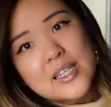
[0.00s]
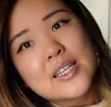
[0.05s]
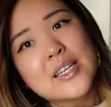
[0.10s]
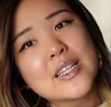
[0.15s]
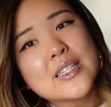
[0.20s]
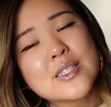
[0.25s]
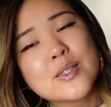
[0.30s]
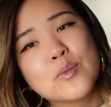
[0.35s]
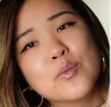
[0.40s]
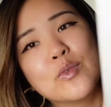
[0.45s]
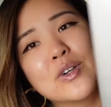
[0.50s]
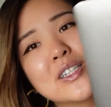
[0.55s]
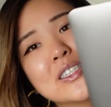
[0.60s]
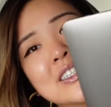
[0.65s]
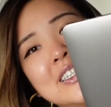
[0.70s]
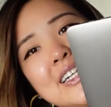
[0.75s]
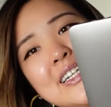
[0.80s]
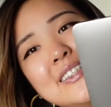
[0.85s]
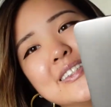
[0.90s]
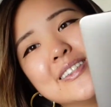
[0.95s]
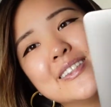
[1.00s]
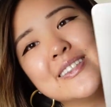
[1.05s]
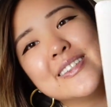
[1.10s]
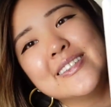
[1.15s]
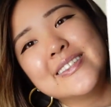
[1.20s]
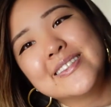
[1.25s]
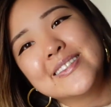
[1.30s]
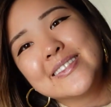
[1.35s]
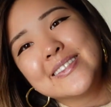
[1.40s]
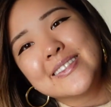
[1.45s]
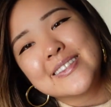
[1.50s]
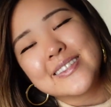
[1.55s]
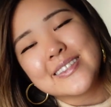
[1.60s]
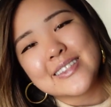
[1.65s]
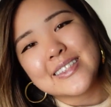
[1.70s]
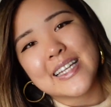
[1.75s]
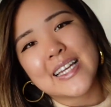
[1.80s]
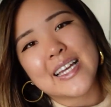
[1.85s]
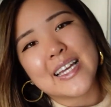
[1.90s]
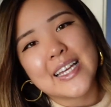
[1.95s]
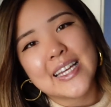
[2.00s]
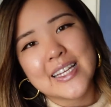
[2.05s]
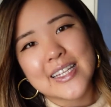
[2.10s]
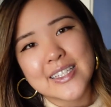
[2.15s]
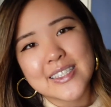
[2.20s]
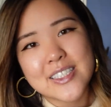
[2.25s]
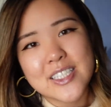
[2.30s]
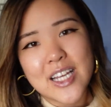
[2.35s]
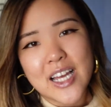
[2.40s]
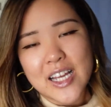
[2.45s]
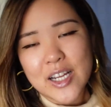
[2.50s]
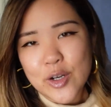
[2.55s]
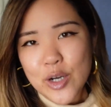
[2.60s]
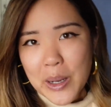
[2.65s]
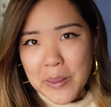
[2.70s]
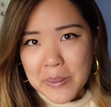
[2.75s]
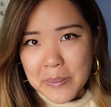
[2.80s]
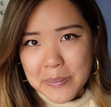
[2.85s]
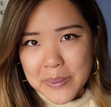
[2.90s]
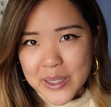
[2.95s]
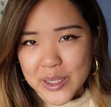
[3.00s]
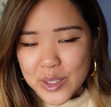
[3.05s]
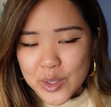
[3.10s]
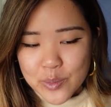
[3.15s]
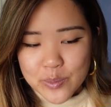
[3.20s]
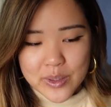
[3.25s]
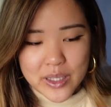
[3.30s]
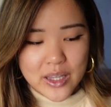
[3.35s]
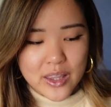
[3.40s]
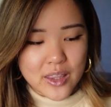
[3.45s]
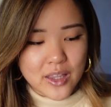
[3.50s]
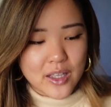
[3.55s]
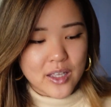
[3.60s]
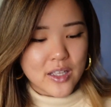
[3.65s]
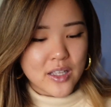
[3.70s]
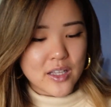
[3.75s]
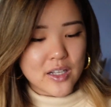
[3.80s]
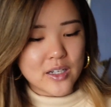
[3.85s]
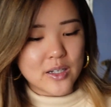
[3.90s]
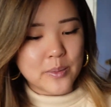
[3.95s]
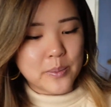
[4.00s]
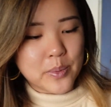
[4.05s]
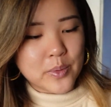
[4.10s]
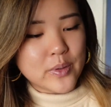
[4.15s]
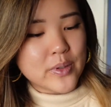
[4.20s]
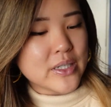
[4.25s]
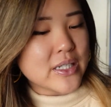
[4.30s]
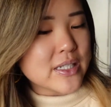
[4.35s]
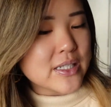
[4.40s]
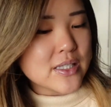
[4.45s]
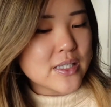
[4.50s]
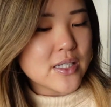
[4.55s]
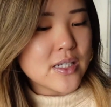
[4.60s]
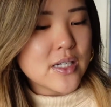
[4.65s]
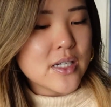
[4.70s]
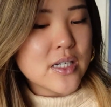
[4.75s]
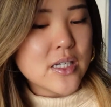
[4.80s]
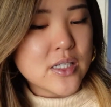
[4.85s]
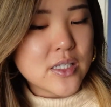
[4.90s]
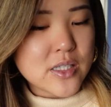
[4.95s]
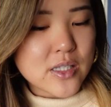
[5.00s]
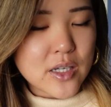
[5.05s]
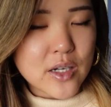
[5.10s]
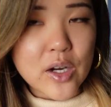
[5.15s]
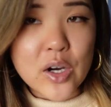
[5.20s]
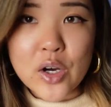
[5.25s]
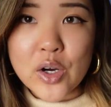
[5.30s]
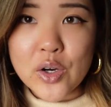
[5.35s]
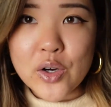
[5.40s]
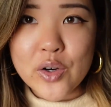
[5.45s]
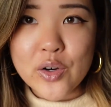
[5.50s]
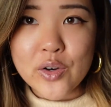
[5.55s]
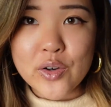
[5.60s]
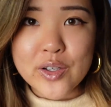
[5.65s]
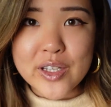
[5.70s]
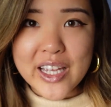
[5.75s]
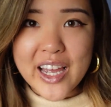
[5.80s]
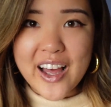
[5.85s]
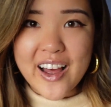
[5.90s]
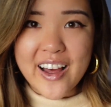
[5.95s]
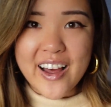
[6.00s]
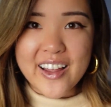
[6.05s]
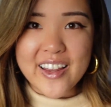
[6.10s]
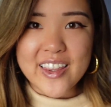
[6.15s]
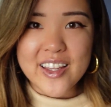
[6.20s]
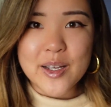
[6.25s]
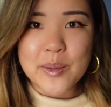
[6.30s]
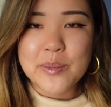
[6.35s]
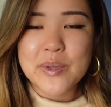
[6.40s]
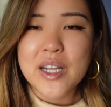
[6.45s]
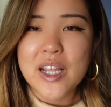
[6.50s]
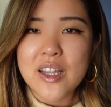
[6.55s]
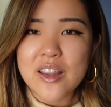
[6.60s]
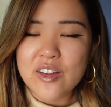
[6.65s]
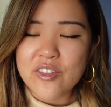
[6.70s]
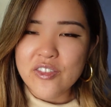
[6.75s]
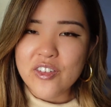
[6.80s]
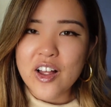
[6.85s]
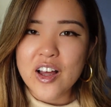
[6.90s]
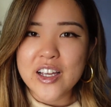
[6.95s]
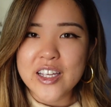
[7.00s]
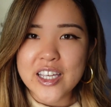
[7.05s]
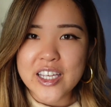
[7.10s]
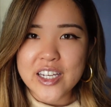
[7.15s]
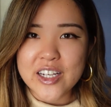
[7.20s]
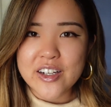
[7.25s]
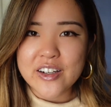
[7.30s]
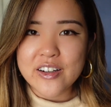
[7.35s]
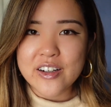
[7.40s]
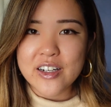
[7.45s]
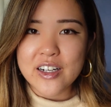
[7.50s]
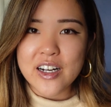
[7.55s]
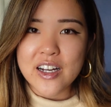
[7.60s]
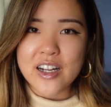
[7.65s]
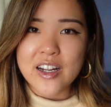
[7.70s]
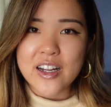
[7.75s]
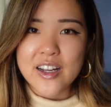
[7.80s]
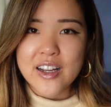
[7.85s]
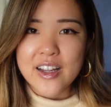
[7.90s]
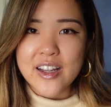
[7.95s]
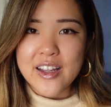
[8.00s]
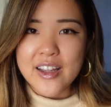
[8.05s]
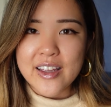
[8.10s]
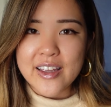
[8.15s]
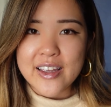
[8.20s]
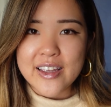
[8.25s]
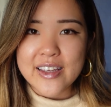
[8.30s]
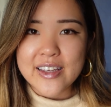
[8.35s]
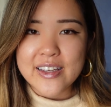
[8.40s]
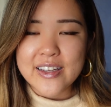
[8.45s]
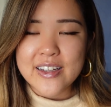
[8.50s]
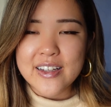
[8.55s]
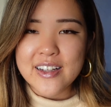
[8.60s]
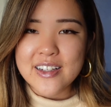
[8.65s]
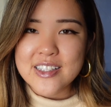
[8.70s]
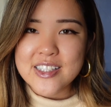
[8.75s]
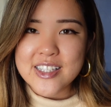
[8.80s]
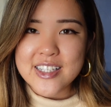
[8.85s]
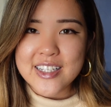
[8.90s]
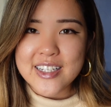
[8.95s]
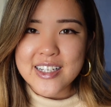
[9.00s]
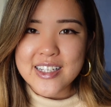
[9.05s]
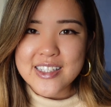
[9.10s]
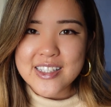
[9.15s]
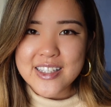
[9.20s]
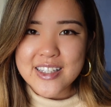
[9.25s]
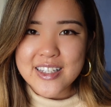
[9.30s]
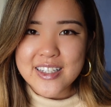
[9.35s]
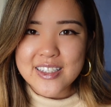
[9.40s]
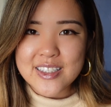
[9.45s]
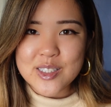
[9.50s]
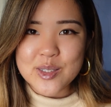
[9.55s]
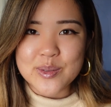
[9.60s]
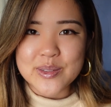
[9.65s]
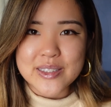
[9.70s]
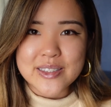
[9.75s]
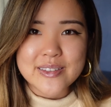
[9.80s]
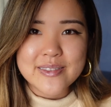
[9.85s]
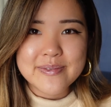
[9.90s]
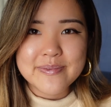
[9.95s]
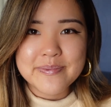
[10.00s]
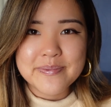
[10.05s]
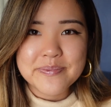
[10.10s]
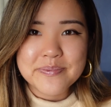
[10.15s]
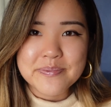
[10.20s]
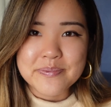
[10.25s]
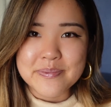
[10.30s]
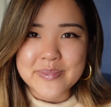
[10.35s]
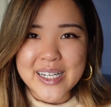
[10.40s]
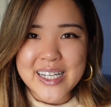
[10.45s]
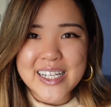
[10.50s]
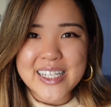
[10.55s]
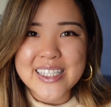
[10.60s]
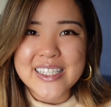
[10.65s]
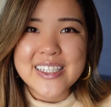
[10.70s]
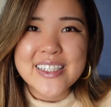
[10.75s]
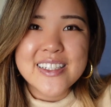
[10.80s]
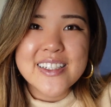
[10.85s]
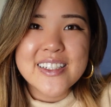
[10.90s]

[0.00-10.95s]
get some work done and grab a beer with the boys. So yeah, I think I'm gonna end the vlog here and I'll see you guys in the next one. Bye.